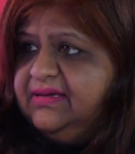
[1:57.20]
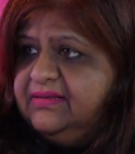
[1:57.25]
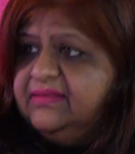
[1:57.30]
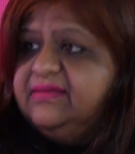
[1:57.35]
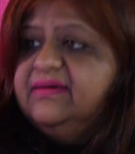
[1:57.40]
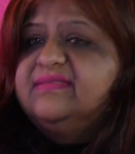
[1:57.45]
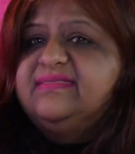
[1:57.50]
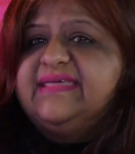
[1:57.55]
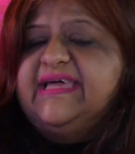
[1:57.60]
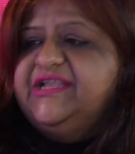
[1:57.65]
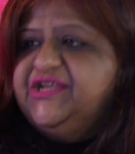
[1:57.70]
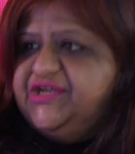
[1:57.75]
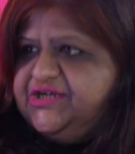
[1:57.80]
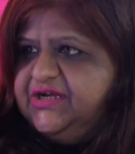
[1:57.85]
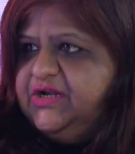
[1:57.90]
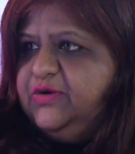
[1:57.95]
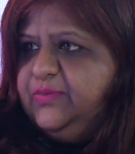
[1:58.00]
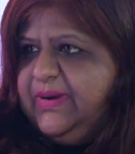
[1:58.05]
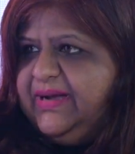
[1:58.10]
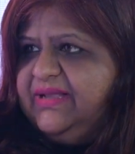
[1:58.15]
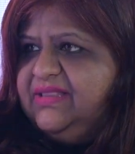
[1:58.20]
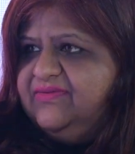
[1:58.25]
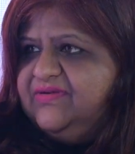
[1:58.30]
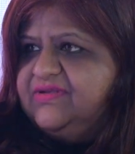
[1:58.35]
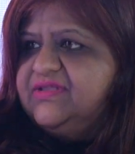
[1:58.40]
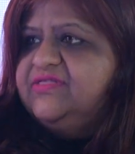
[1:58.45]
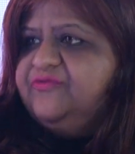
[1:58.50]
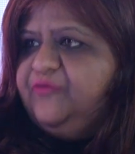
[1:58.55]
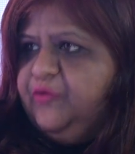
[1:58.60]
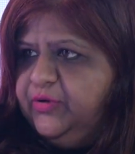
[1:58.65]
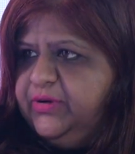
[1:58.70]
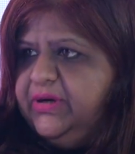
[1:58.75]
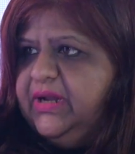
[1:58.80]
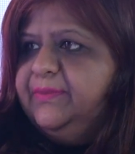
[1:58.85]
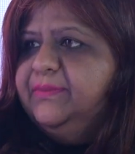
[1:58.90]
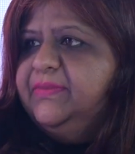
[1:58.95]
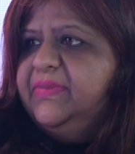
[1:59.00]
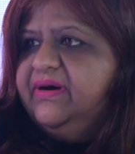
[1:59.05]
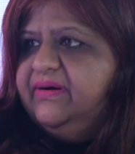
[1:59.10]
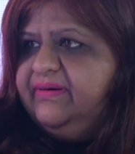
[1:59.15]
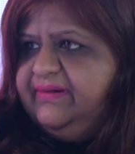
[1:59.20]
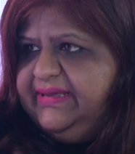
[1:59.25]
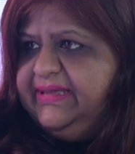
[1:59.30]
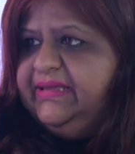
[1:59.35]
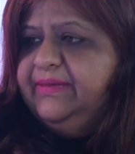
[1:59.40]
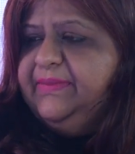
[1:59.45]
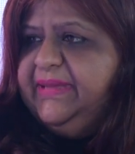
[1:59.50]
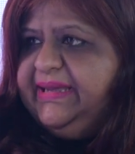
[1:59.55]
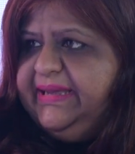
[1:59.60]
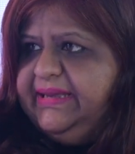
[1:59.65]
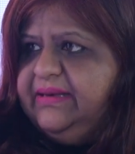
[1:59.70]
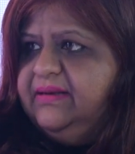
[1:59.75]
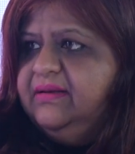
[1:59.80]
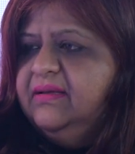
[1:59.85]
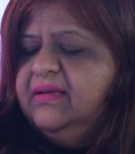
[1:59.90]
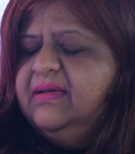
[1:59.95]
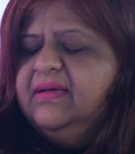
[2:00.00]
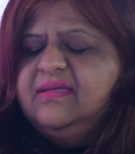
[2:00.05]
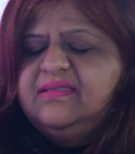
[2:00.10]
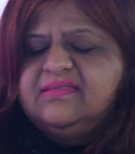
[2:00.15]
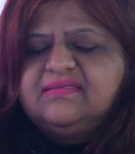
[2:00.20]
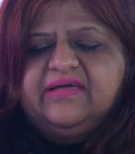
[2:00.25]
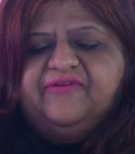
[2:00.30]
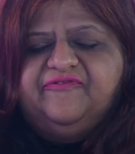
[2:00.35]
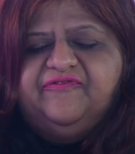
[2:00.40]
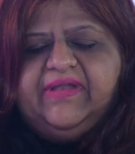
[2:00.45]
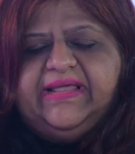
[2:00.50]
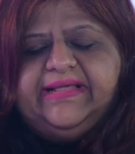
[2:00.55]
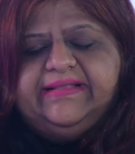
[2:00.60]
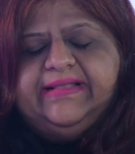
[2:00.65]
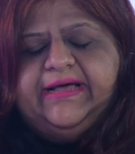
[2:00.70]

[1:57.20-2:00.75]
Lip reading: the essential ones, which is phone number, email, stuff like